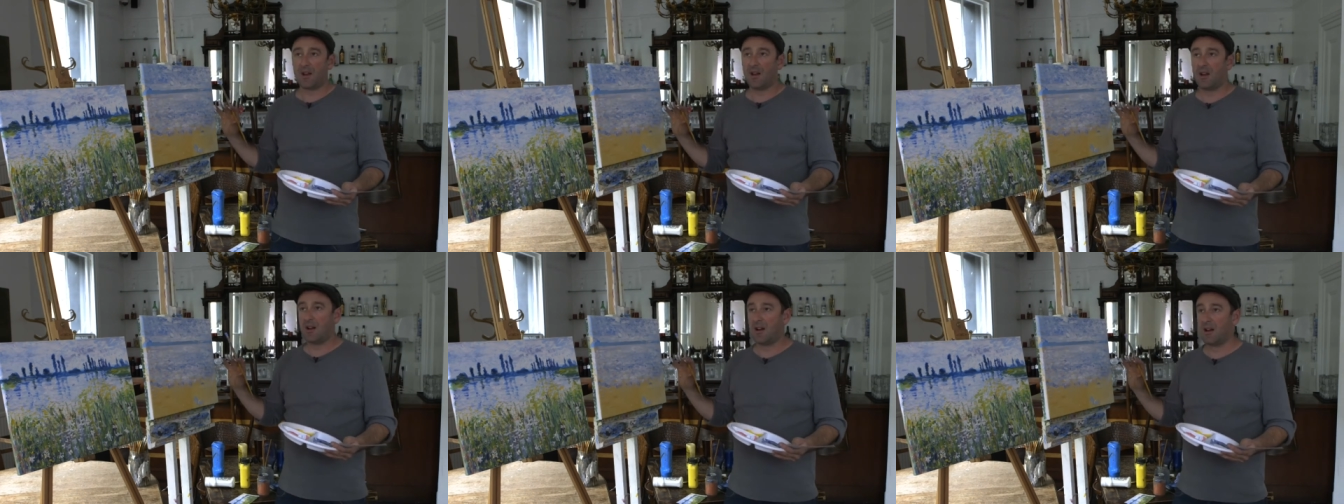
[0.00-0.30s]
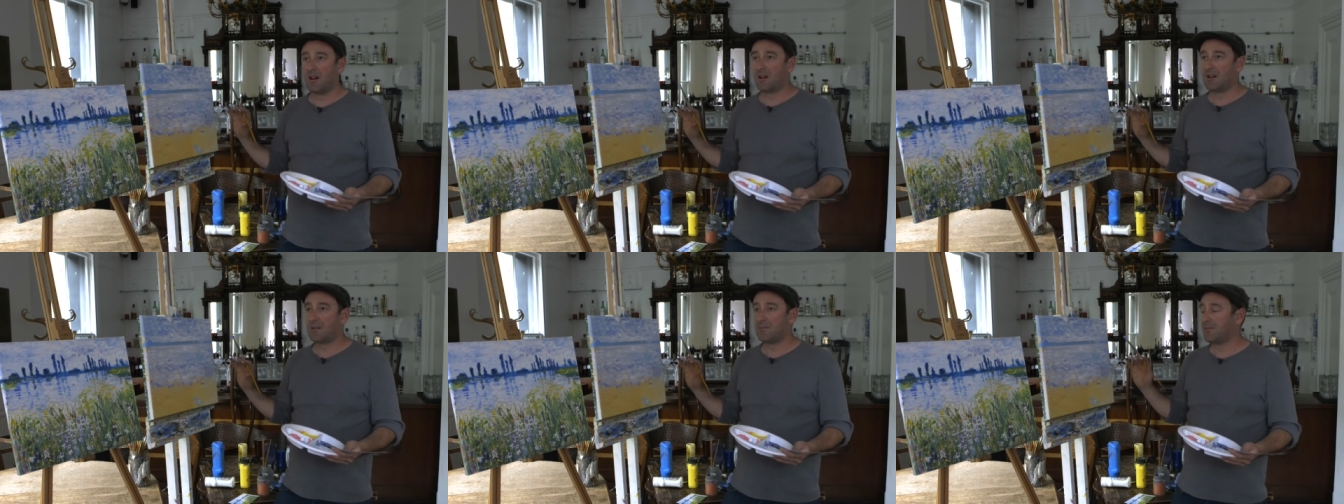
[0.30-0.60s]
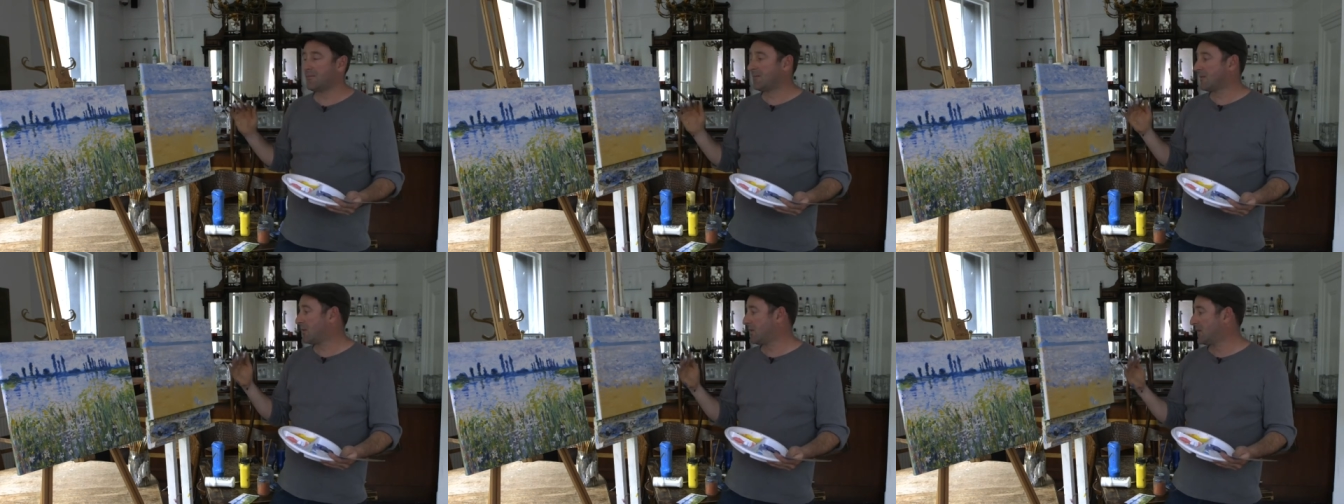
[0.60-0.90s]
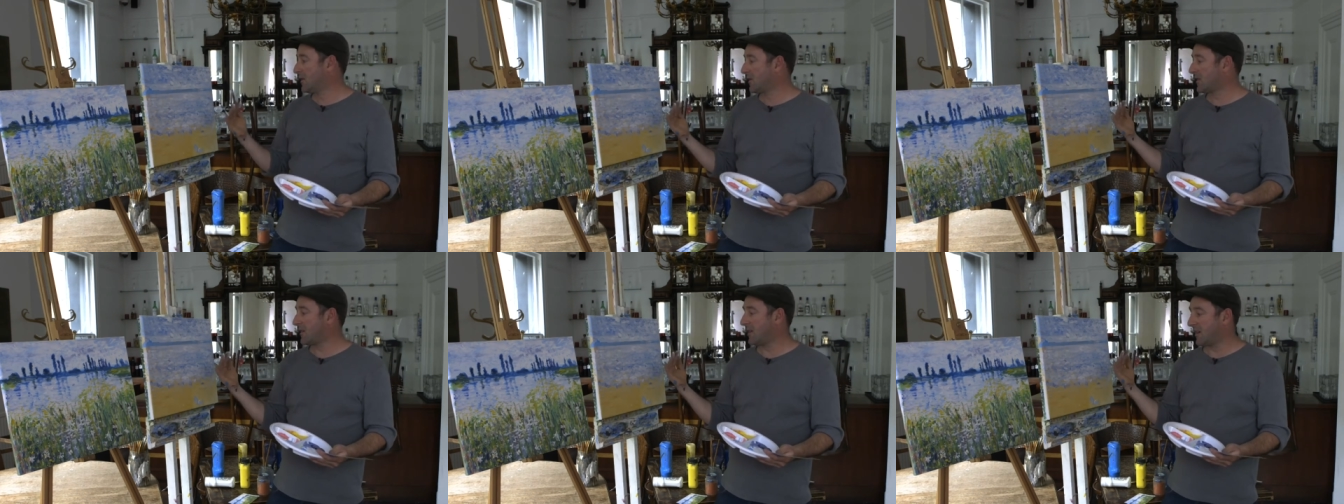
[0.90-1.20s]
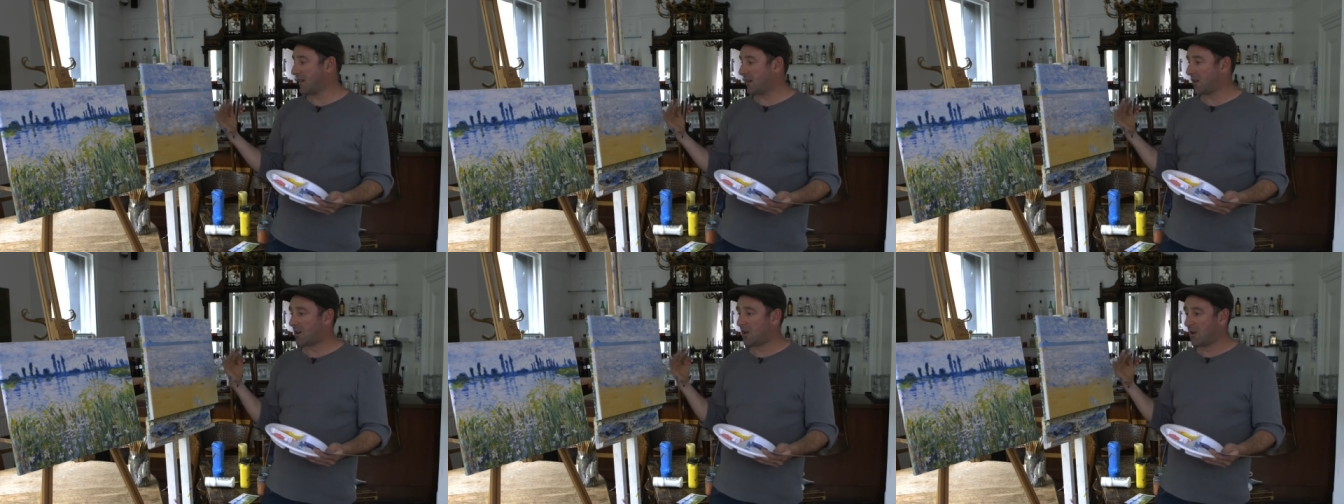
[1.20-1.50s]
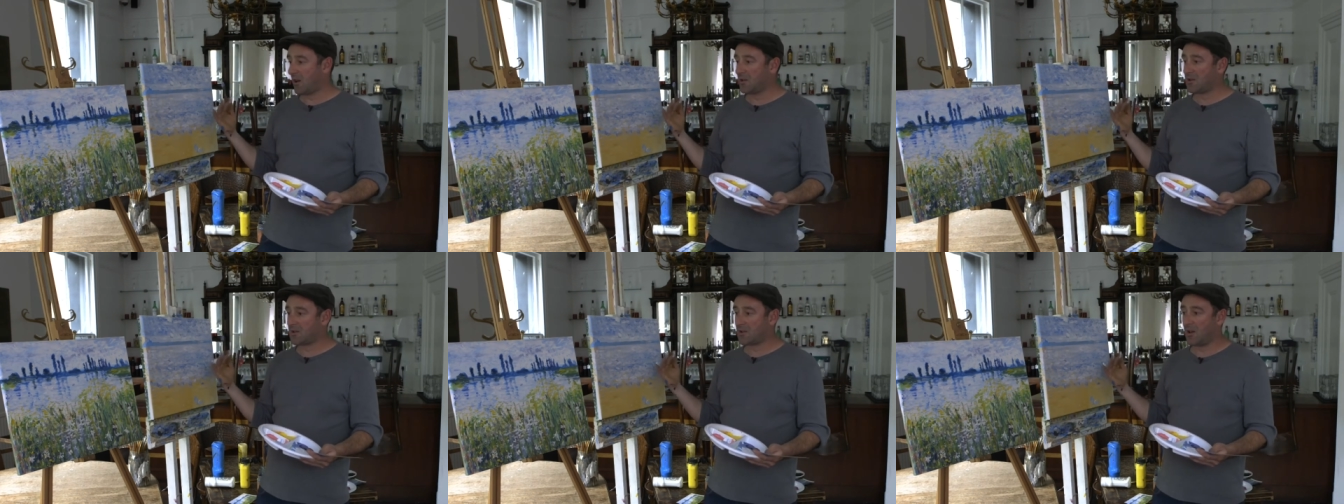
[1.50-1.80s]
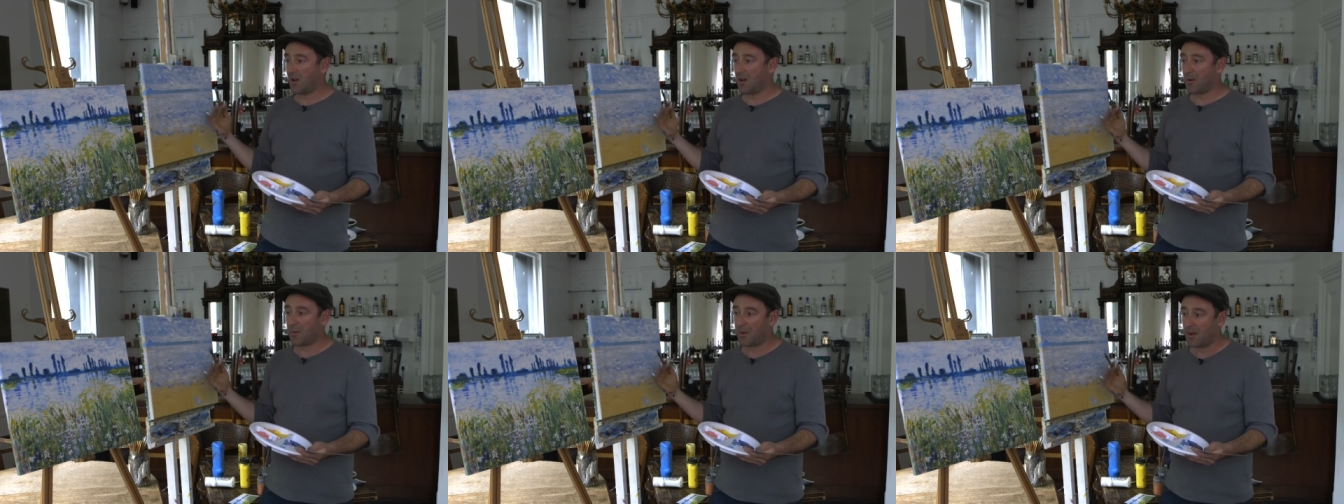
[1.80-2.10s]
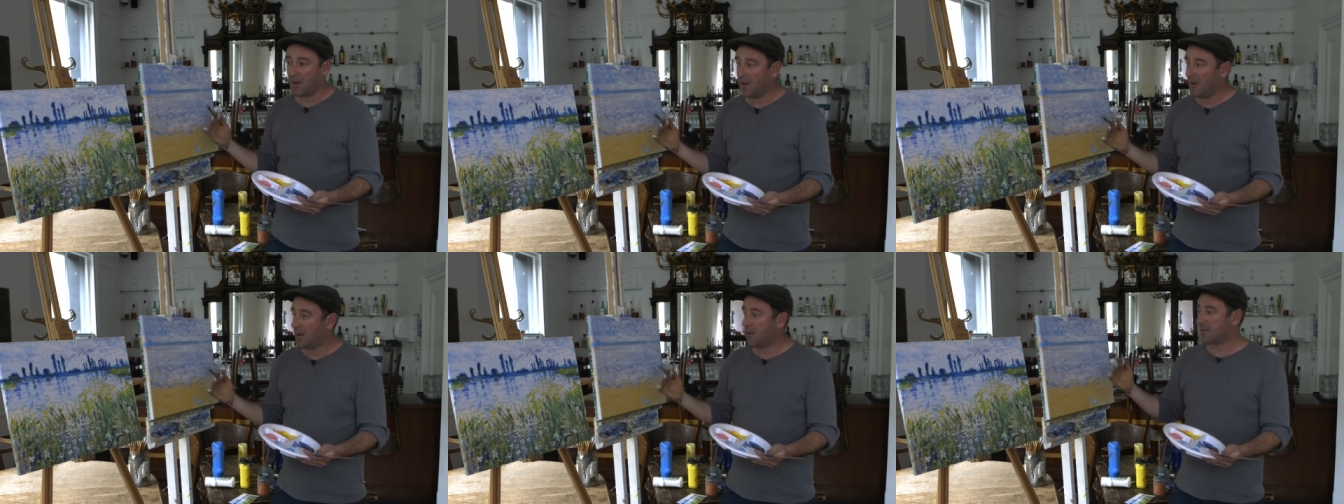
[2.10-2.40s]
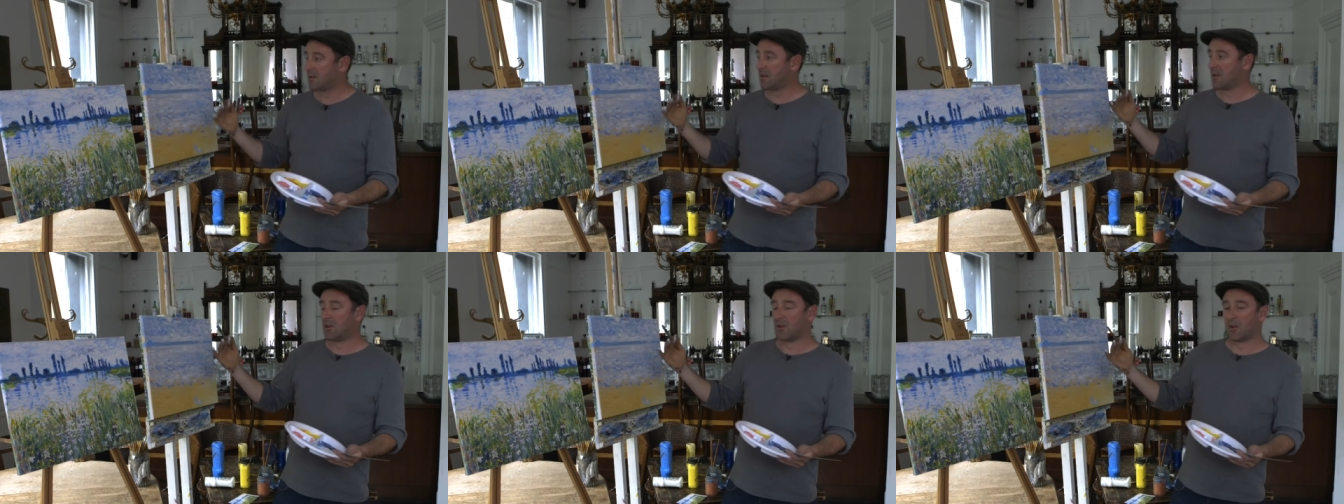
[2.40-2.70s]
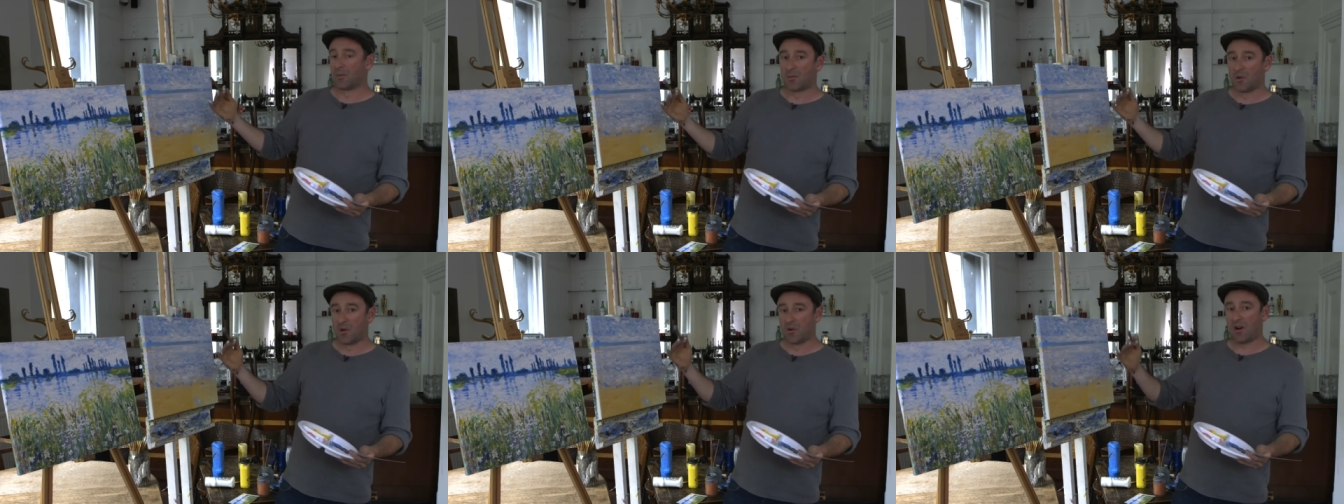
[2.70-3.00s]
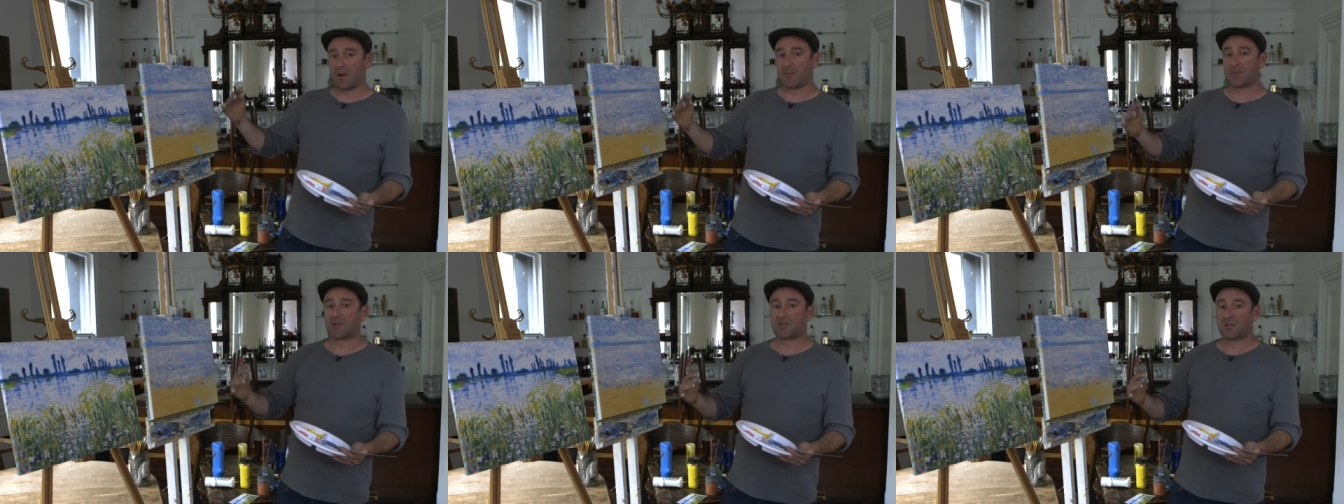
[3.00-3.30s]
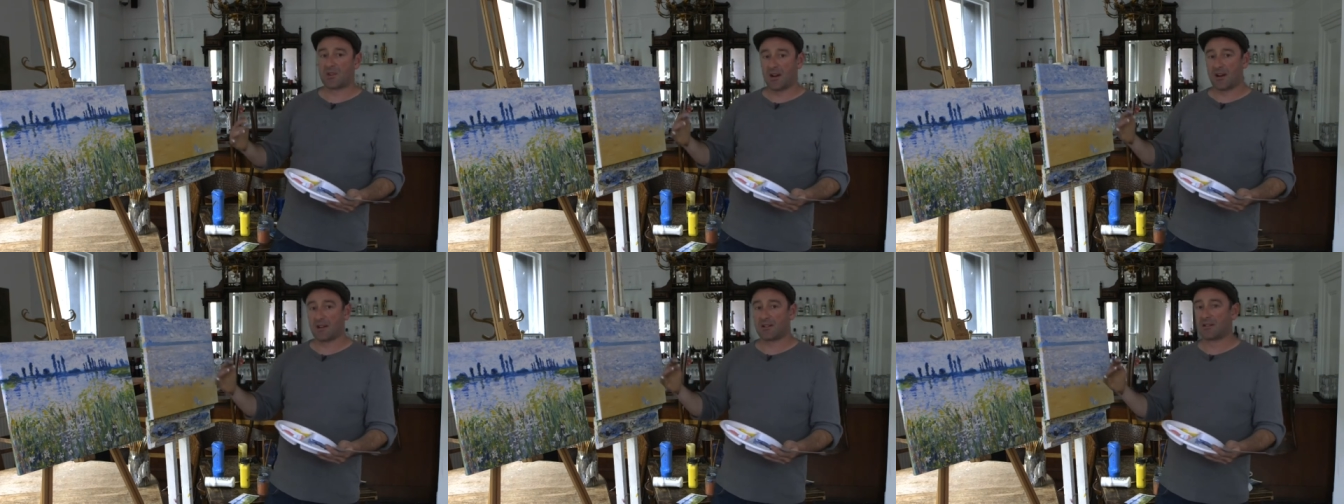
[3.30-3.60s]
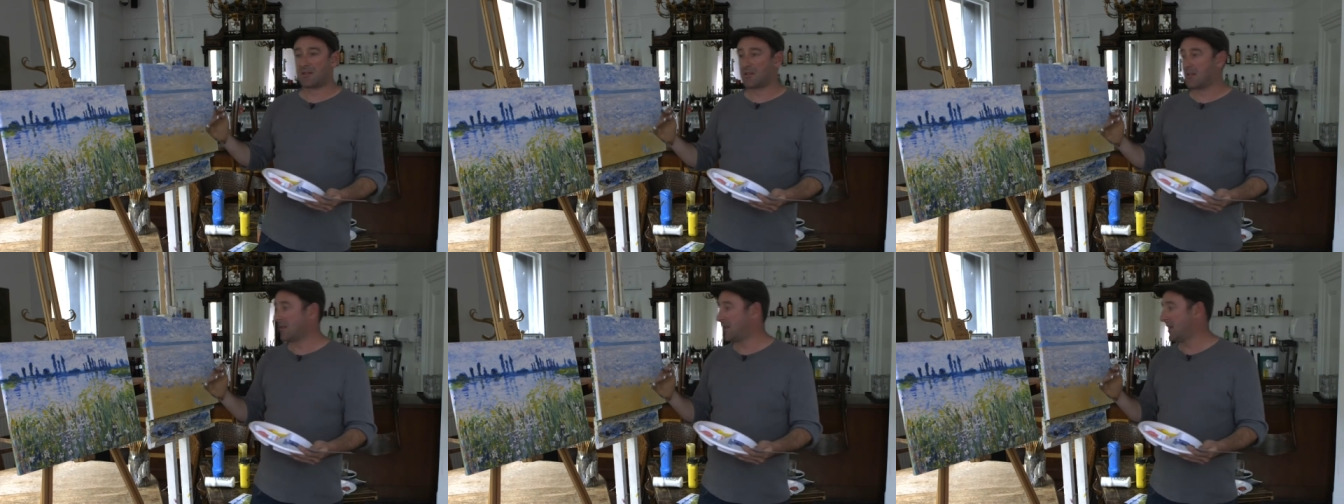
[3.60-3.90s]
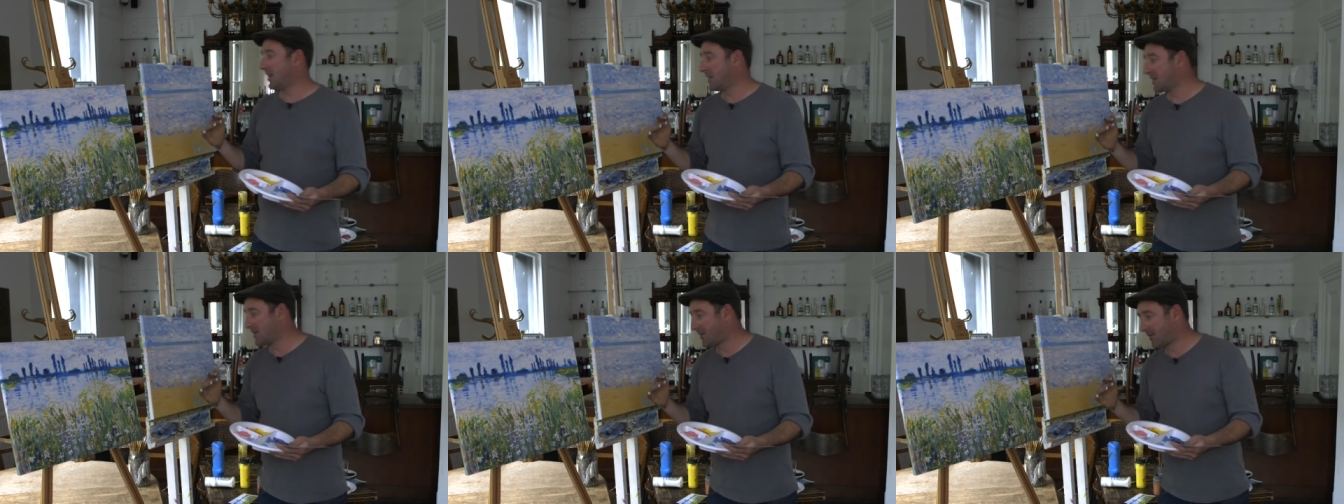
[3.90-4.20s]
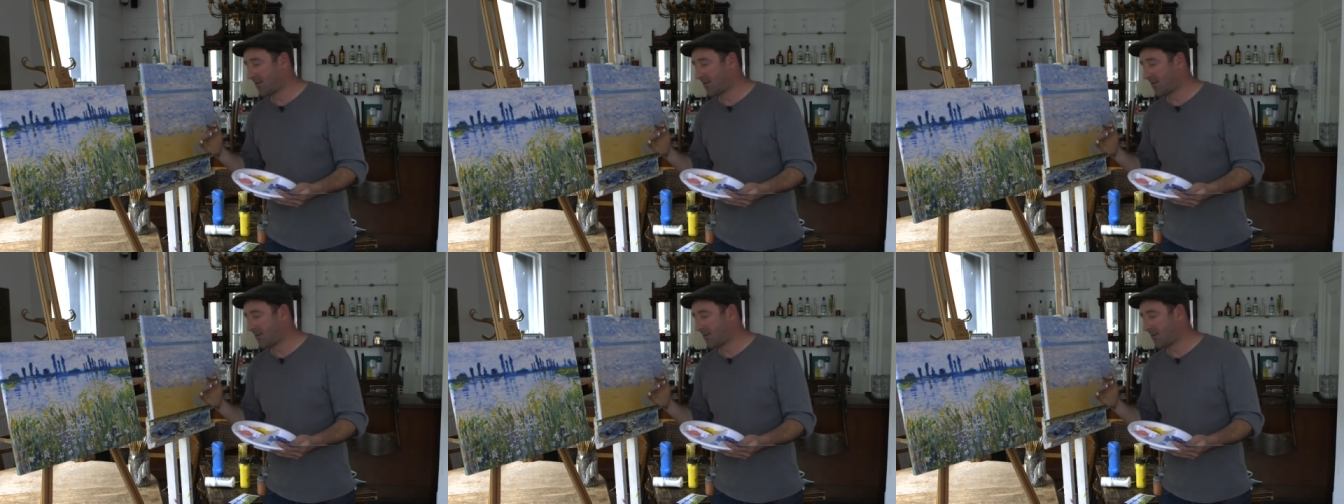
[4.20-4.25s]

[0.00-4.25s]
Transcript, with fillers: um, when you're looking at it close up, it's going to look more abstract than it is